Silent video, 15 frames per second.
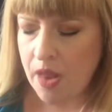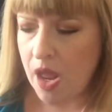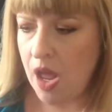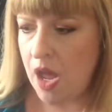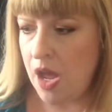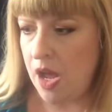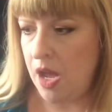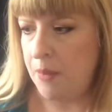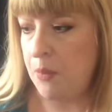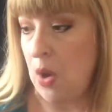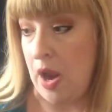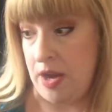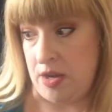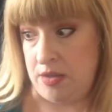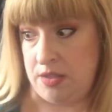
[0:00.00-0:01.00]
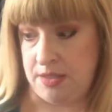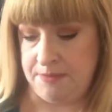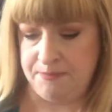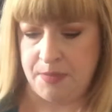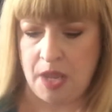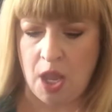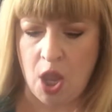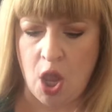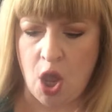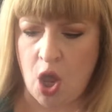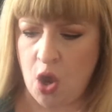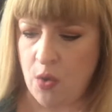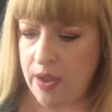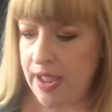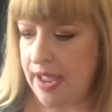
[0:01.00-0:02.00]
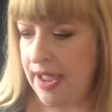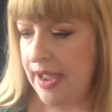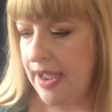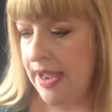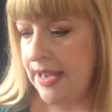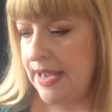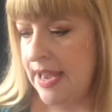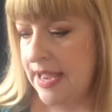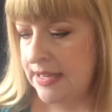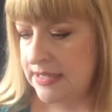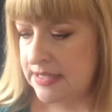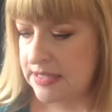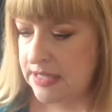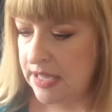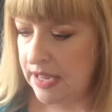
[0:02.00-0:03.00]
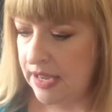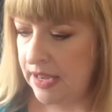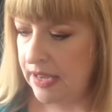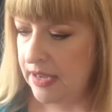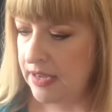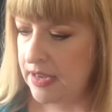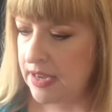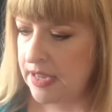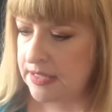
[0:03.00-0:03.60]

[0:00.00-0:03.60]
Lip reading: products. Okay, next thing,